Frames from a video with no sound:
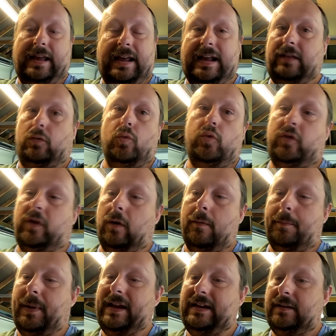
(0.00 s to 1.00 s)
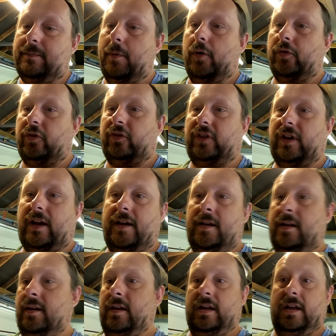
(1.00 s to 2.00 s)
It's also a bead monster.
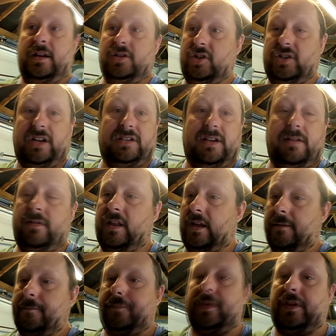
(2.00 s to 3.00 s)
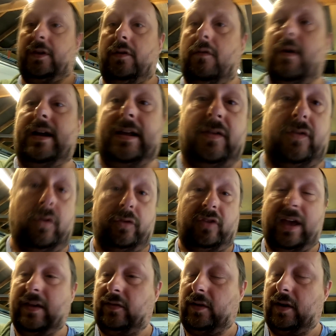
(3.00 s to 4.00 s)
Just does everything. Great. It's got
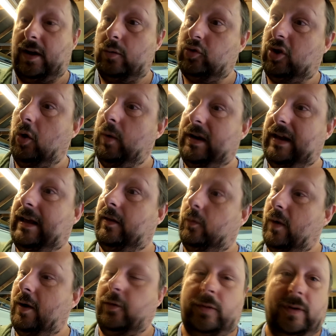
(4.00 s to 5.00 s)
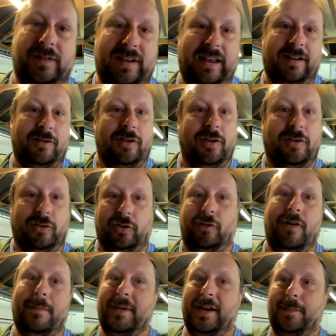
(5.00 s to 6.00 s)
SiO2 in it as well, so it ticks the
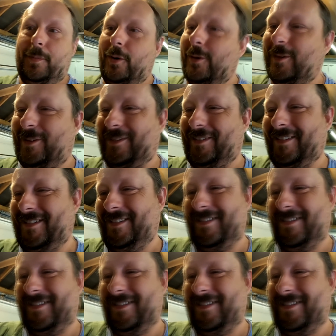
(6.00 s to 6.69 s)
ceramic box.